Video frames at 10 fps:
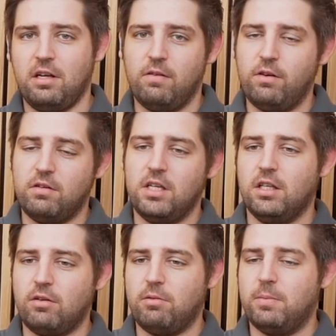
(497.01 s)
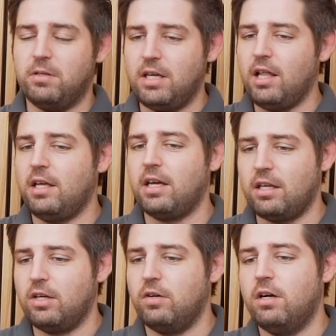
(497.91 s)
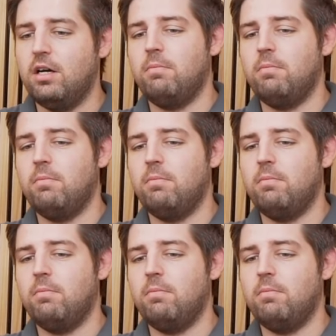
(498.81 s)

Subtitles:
If you're dealing with people yelling at you,